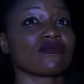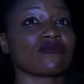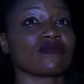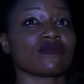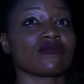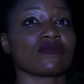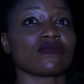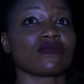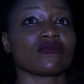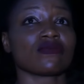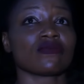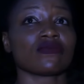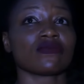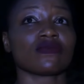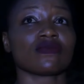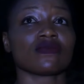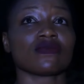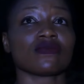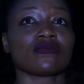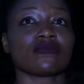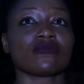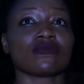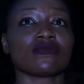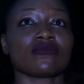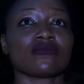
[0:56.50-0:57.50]
every one of
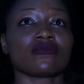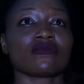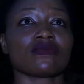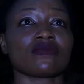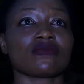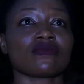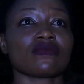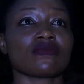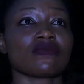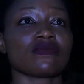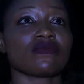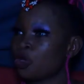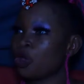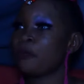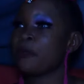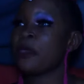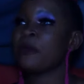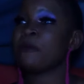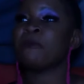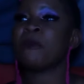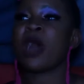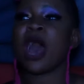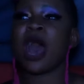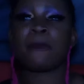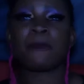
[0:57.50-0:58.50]
you to
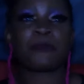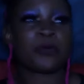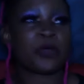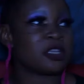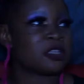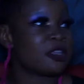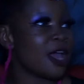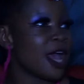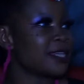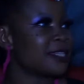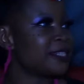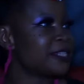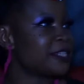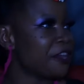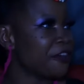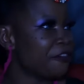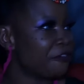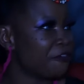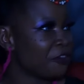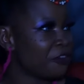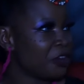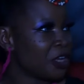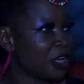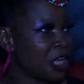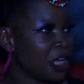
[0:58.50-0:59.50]
be more
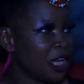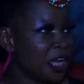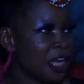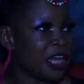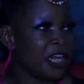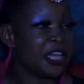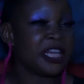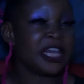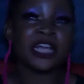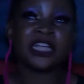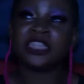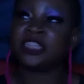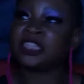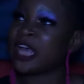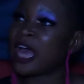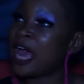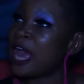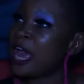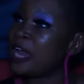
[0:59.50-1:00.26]
productive in each